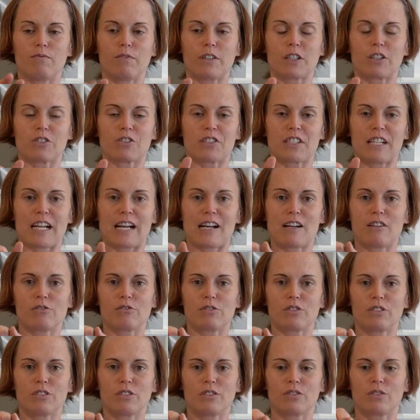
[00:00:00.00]
Fingers
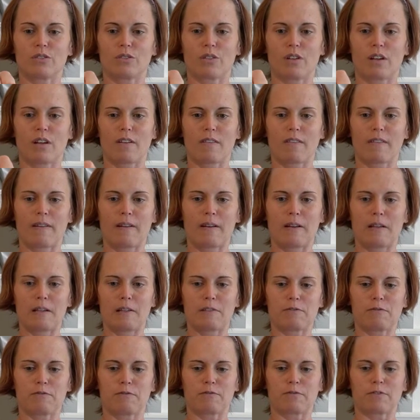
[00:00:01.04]
down,
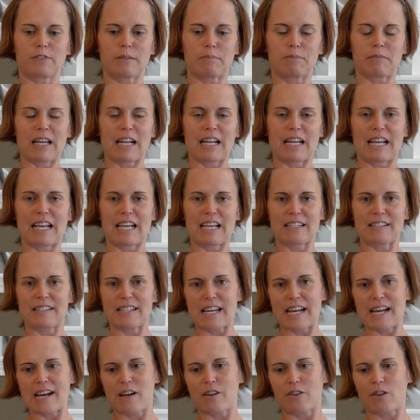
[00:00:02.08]
flip that hand
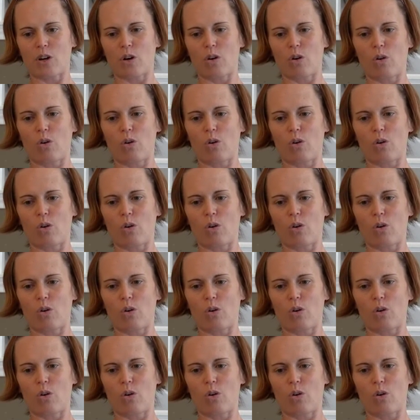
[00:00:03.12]
down,